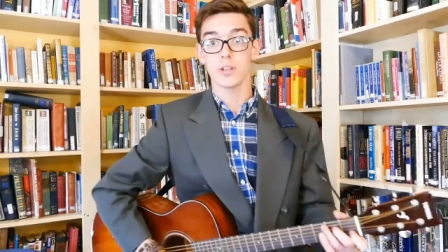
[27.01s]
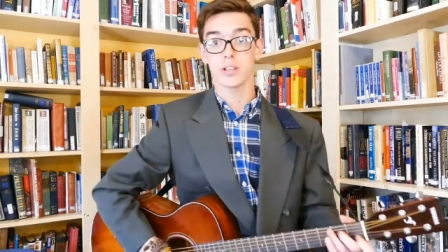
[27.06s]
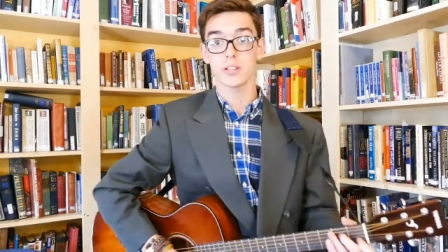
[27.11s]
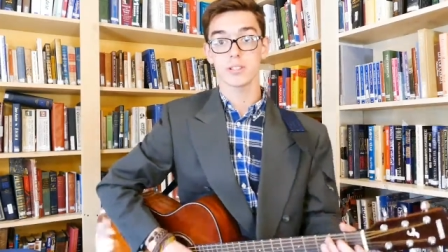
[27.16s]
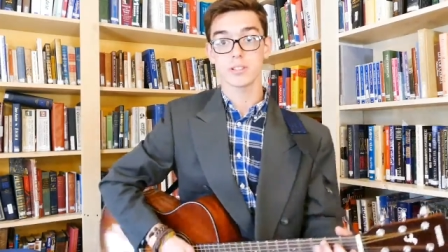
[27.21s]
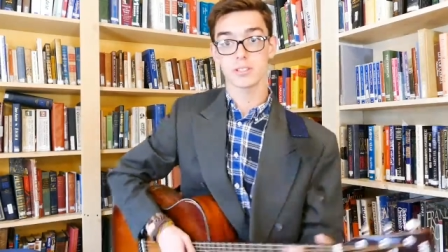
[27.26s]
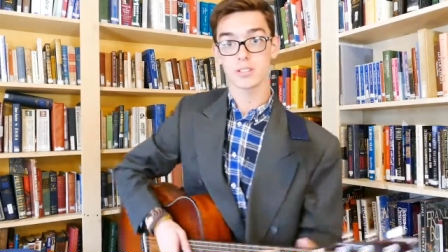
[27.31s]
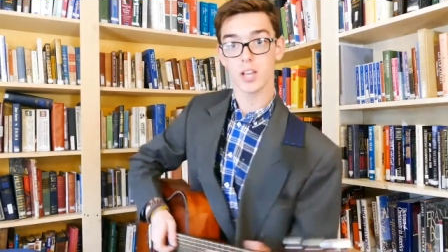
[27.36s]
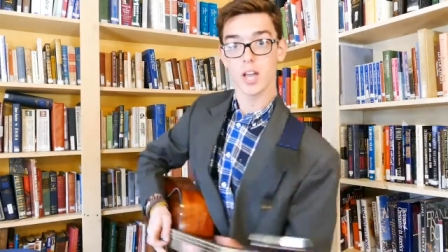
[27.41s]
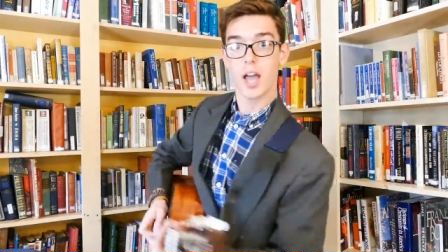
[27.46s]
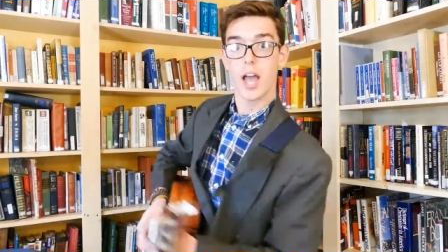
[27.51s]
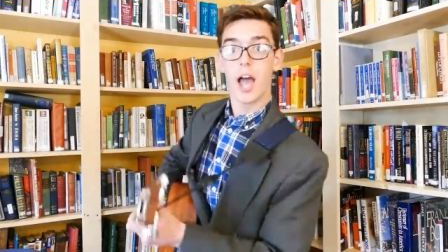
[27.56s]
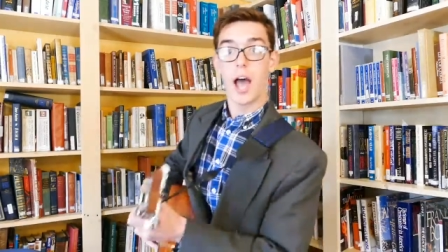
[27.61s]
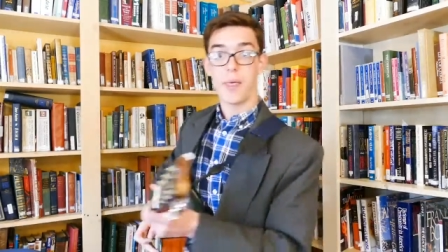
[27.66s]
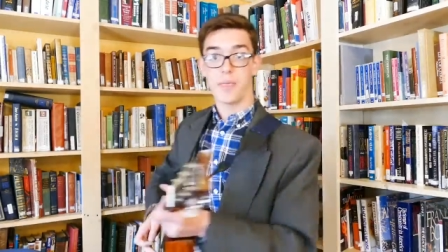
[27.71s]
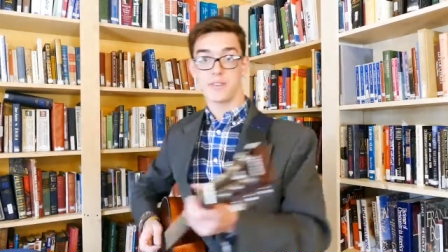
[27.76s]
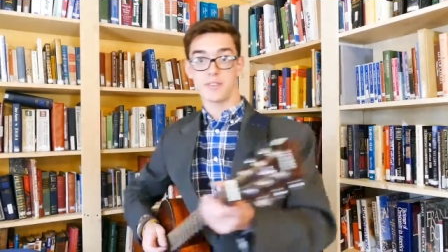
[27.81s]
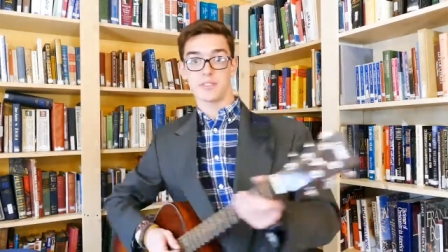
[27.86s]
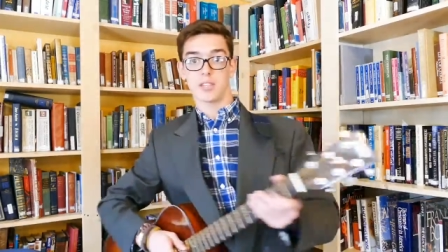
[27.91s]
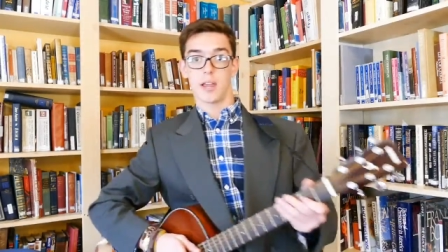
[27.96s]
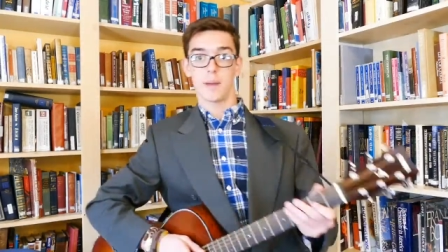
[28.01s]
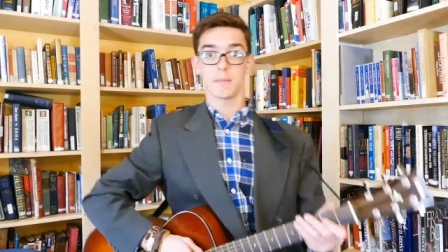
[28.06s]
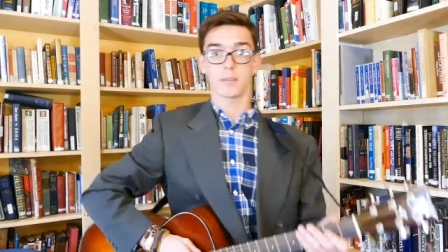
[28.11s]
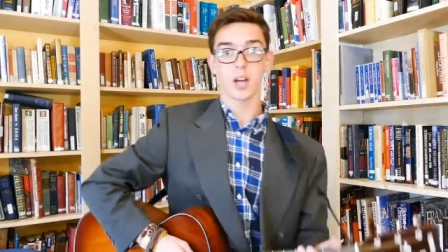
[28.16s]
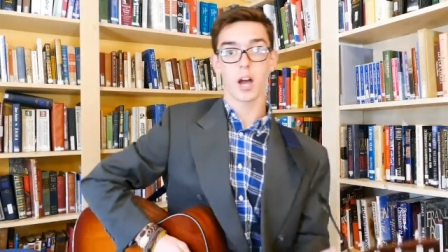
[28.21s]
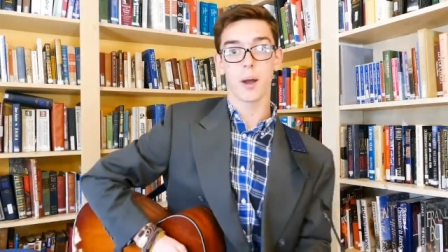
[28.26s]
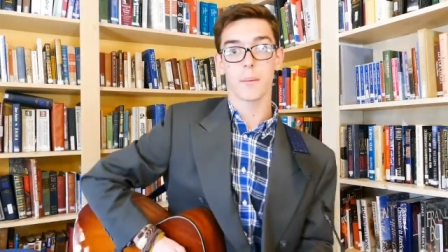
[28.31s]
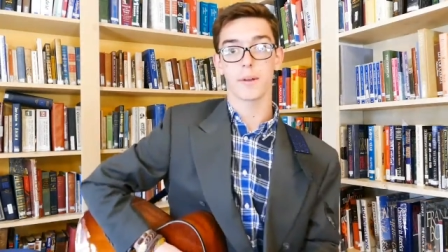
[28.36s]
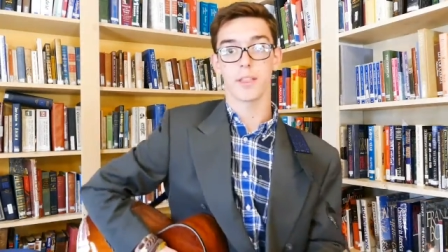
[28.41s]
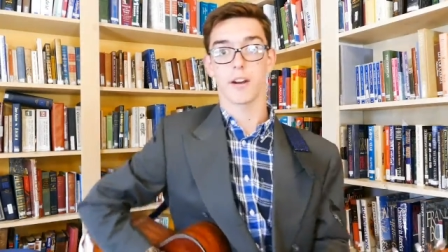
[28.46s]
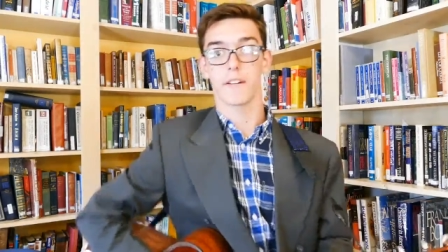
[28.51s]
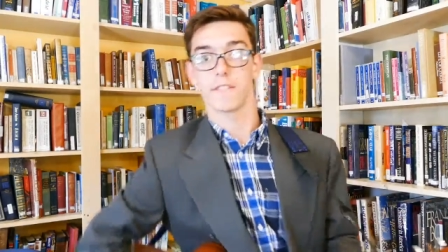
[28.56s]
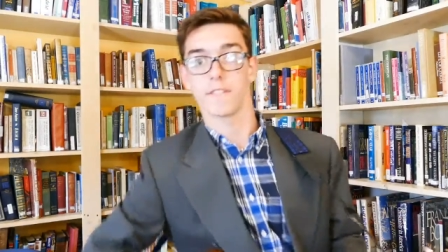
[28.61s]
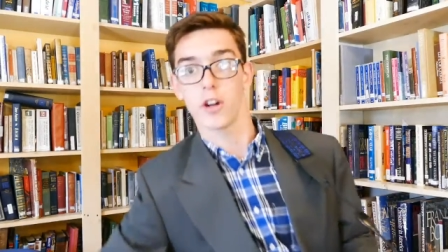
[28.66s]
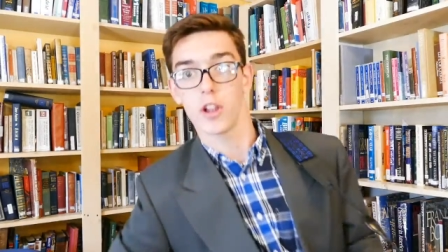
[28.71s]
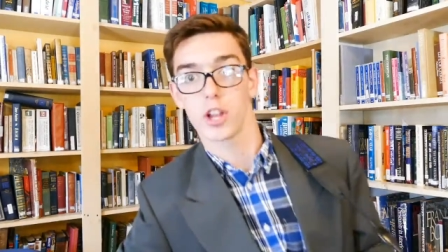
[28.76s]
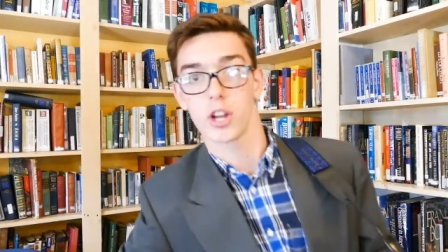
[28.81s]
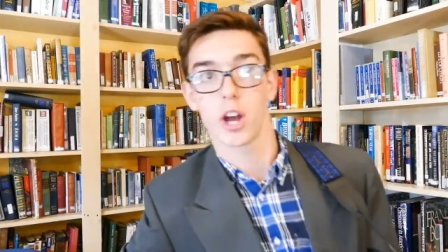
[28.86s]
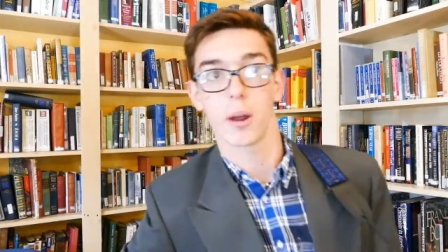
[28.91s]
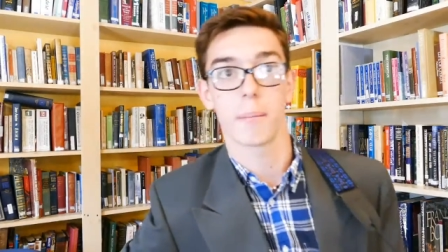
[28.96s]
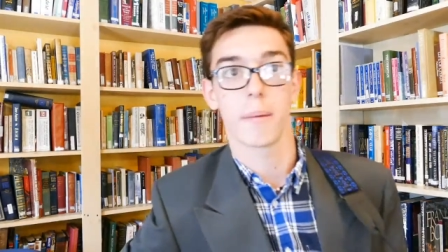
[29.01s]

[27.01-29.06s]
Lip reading: this at the same time without falling